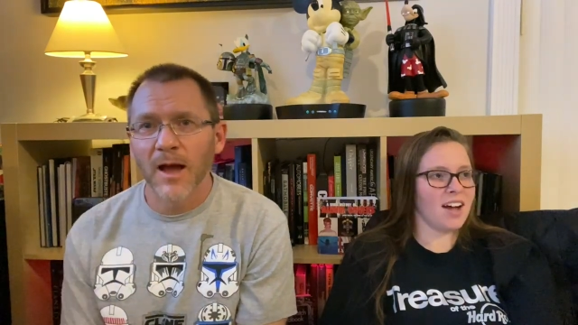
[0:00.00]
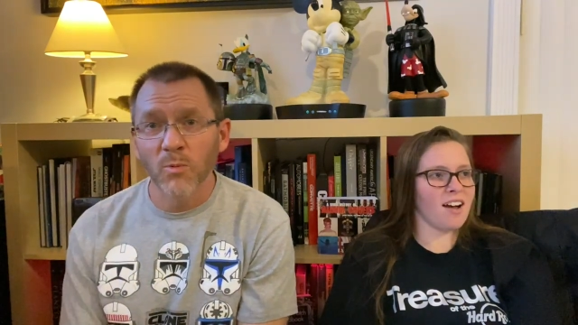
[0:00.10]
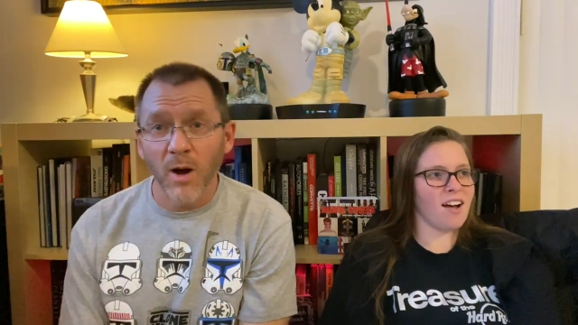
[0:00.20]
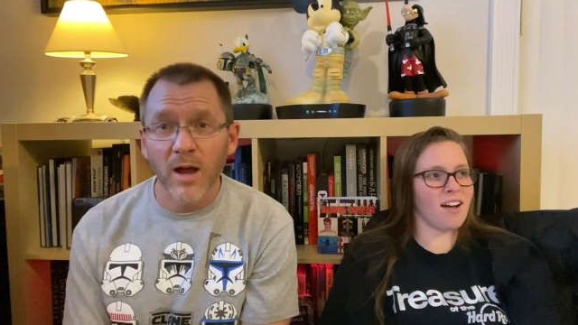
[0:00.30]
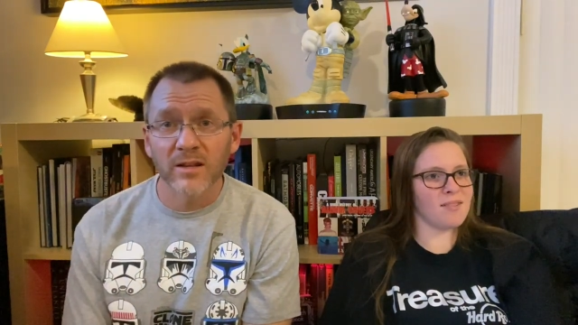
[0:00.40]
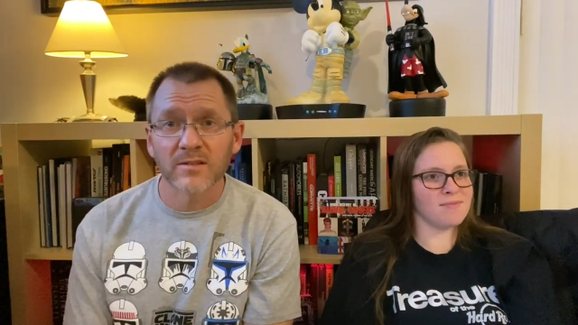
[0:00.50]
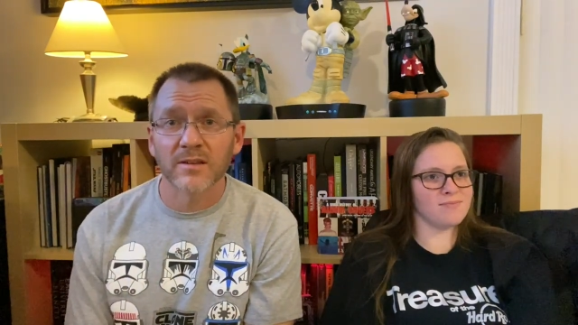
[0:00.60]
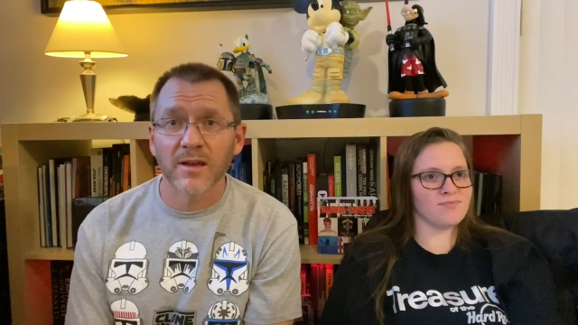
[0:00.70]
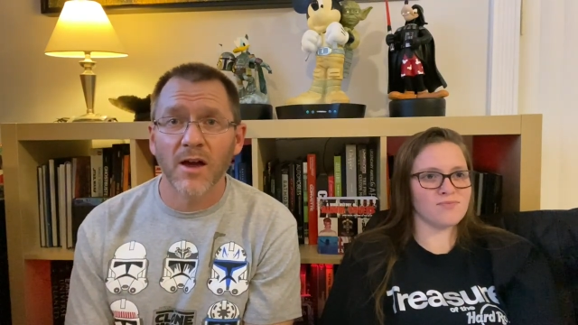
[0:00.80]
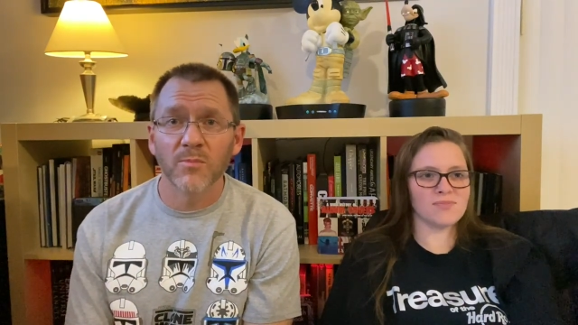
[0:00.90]
Speaker 1: I want it to
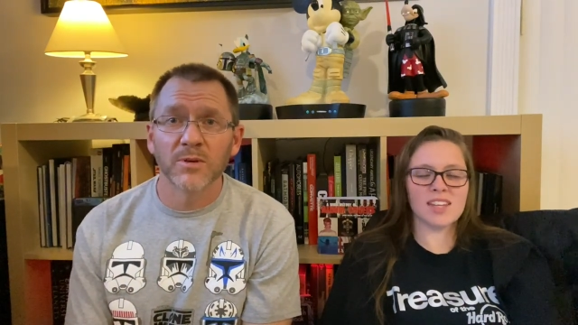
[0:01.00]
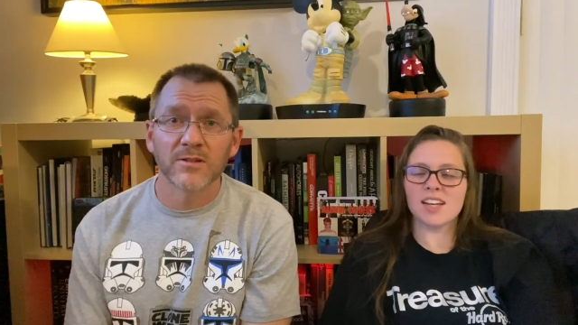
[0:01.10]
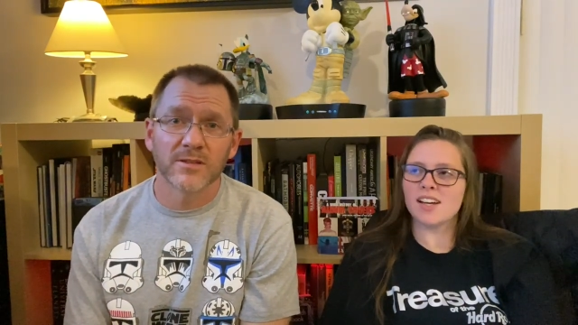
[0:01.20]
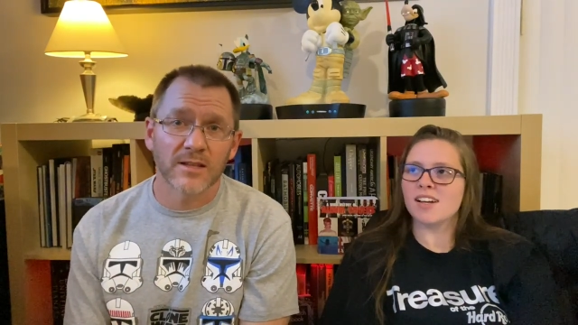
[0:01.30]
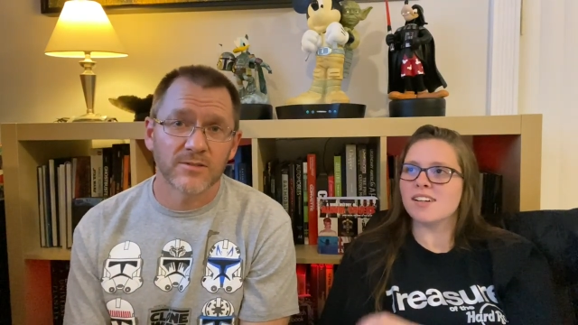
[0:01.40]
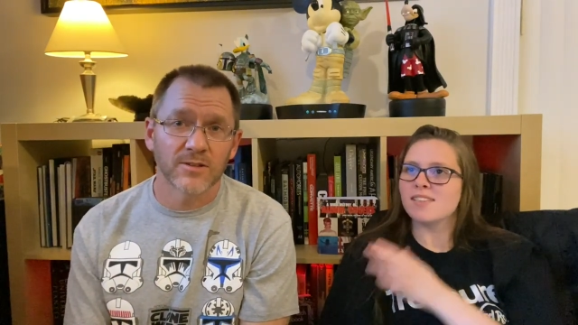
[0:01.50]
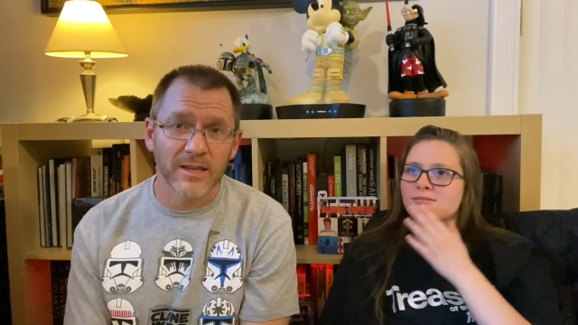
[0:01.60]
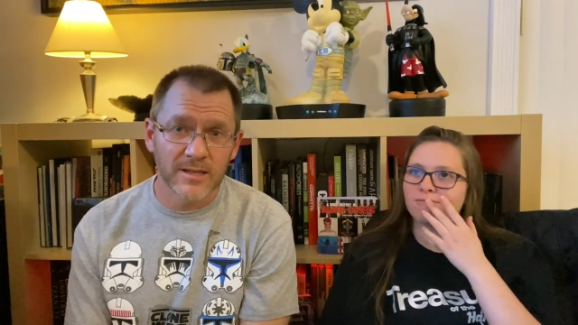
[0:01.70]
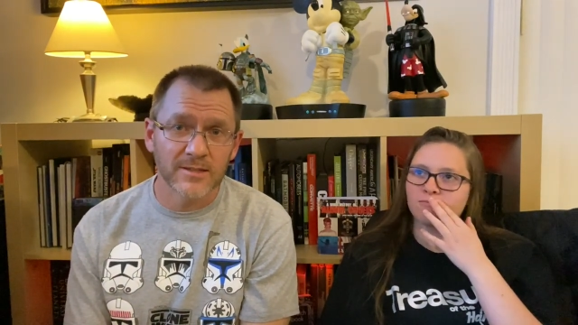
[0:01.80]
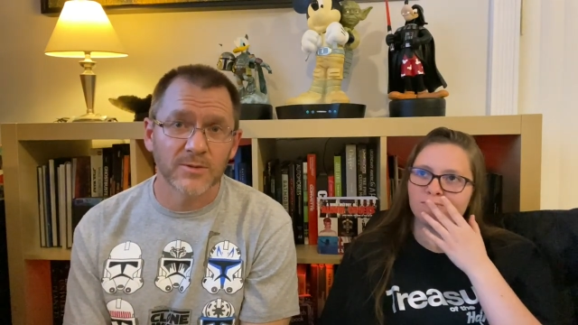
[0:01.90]
count because that's the
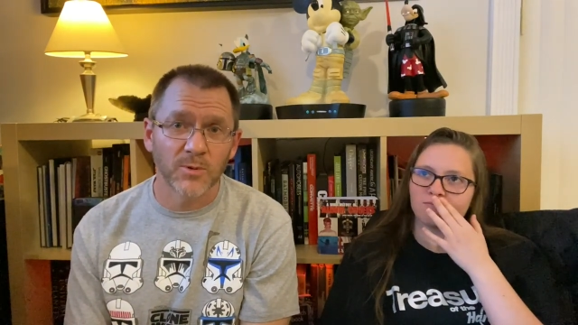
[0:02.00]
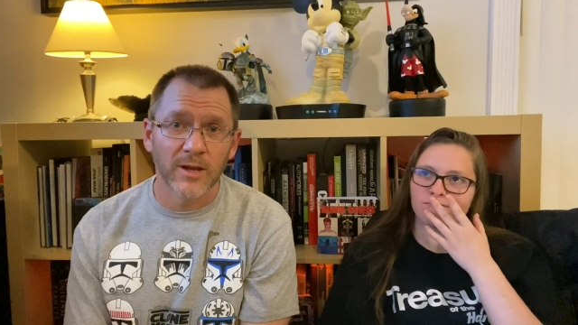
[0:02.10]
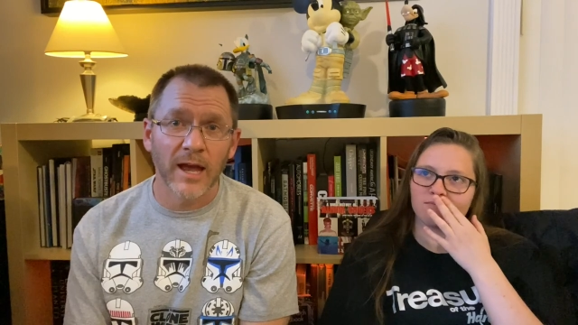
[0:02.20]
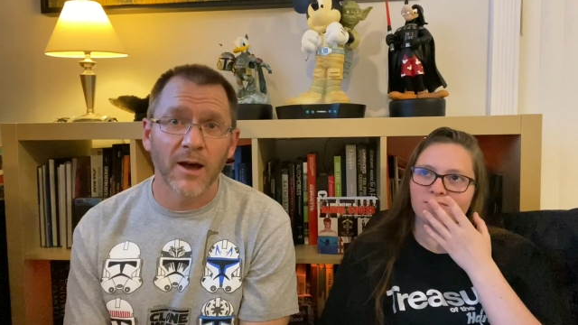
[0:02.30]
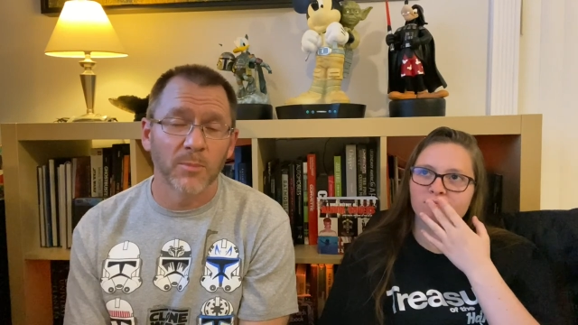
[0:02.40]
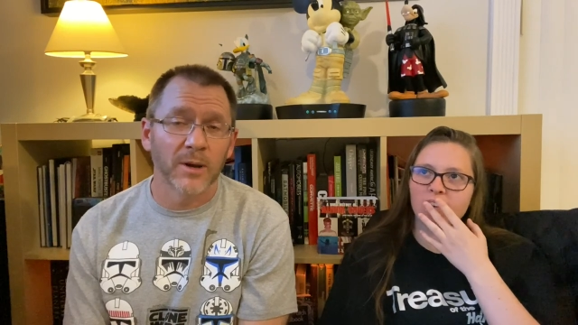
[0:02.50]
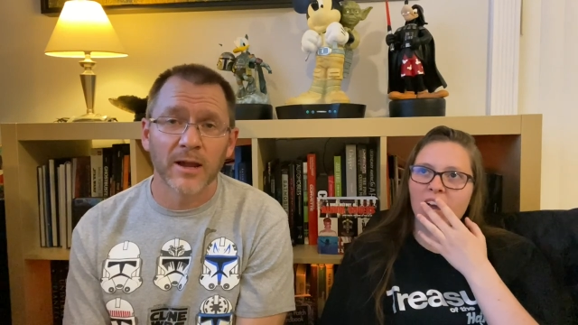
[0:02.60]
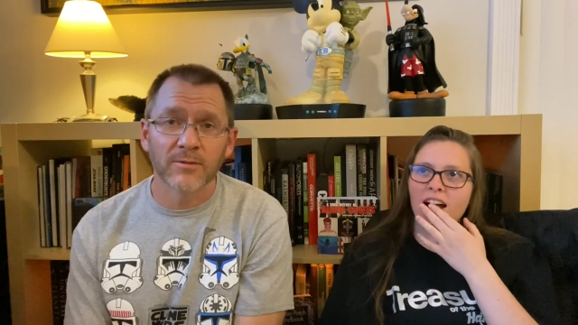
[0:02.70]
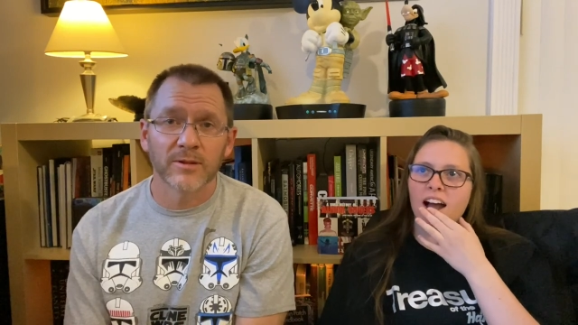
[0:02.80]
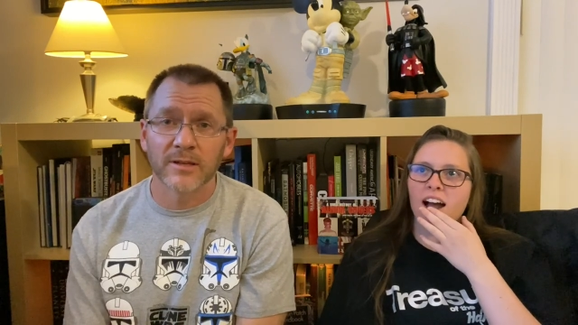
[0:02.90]
easy way out, but
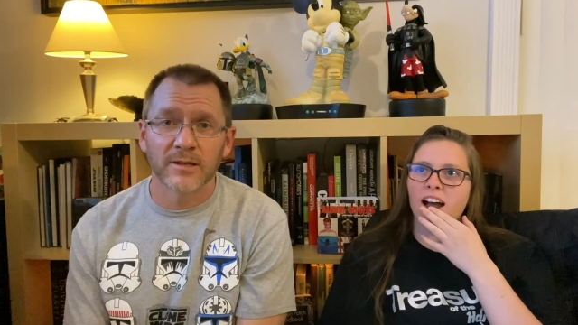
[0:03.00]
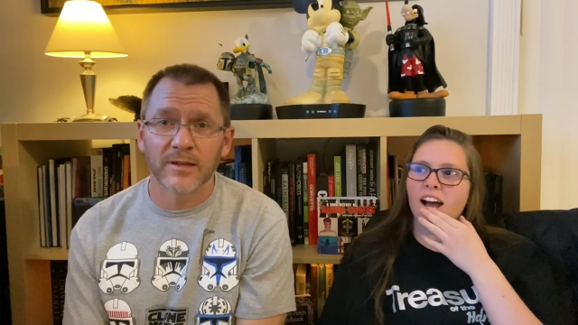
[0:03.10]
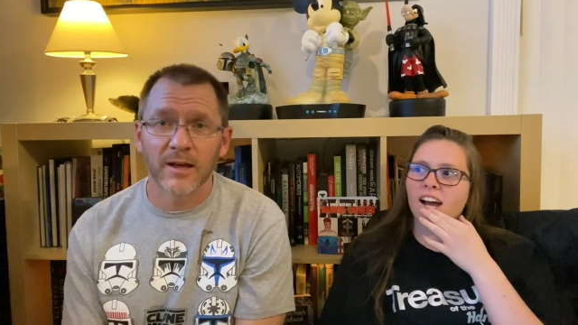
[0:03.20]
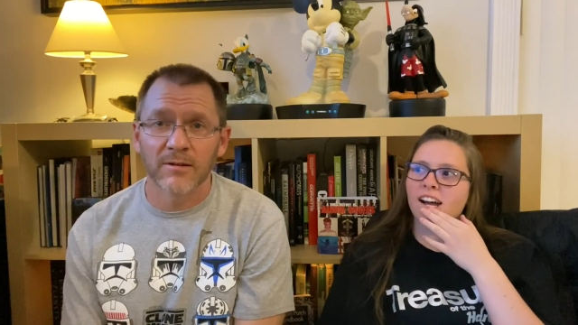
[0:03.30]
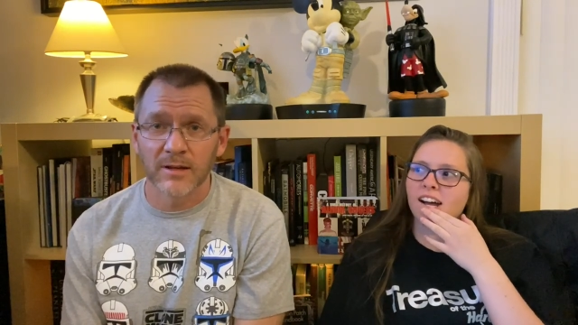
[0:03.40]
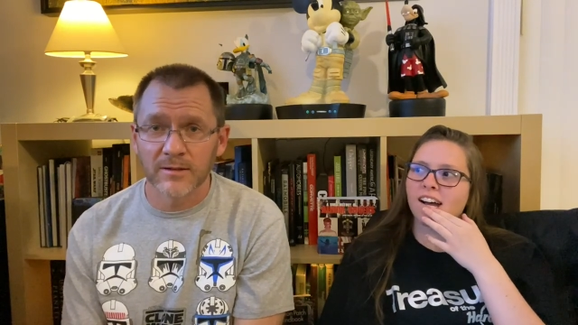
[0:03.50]
I don't think it can count.